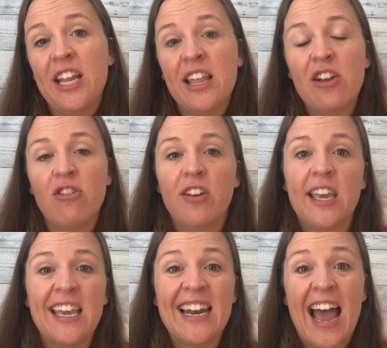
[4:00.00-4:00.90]
that you're
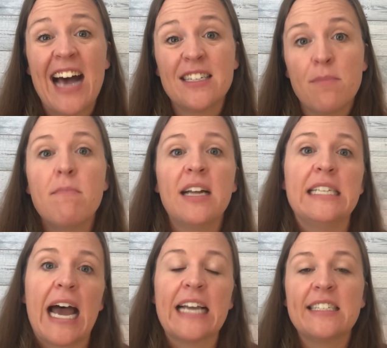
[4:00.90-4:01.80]
looking in has a mud
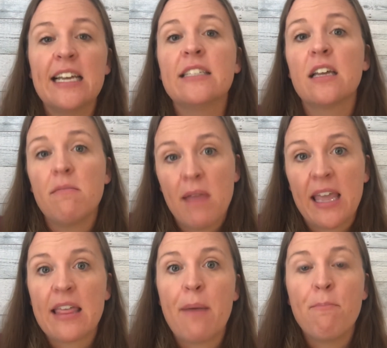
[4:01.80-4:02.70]
tax, it's going to
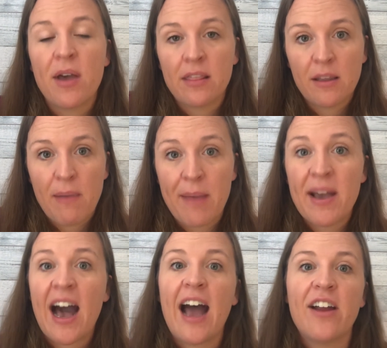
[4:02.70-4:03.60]
make that monthly payment
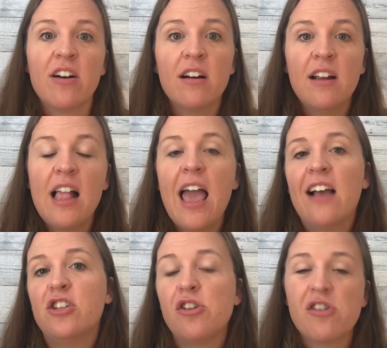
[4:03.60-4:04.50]
higher.
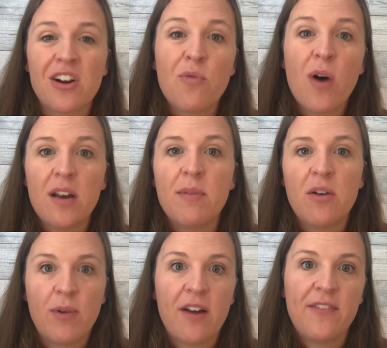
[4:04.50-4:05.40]
And so you're going to want to be
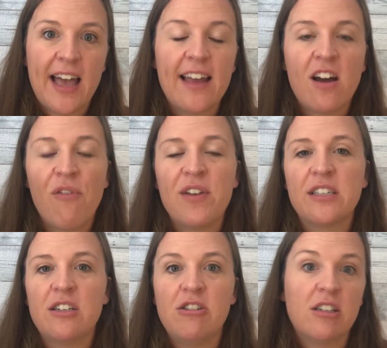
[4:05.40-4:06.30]
aware of that,
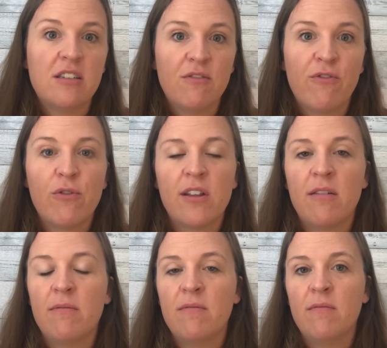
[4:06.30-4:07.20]
obviously, just for
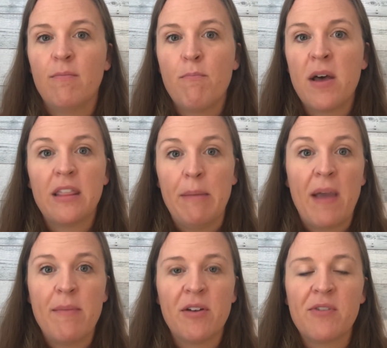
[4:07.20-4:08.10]
the monthly
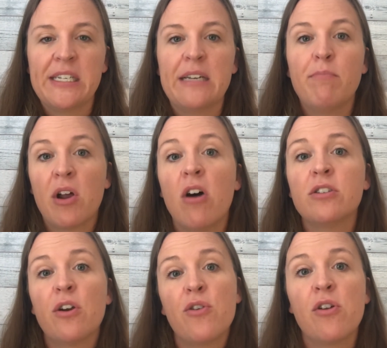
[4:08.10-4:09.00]
payment reason. But
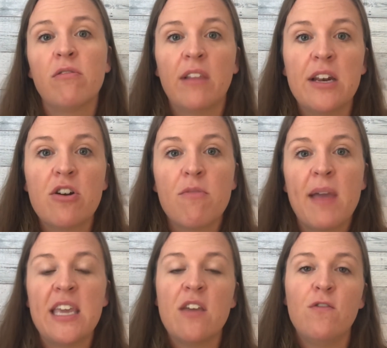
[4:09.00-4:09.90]
also, your lender
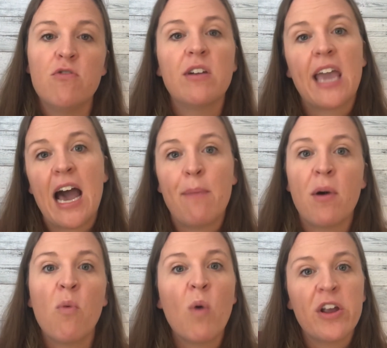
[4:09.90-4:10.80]
may give you a cap
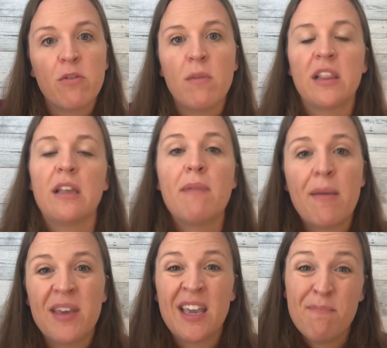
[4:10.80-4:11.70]
on what your monthly
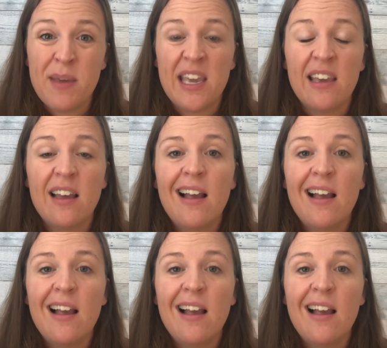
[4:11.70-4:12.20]
payment can be.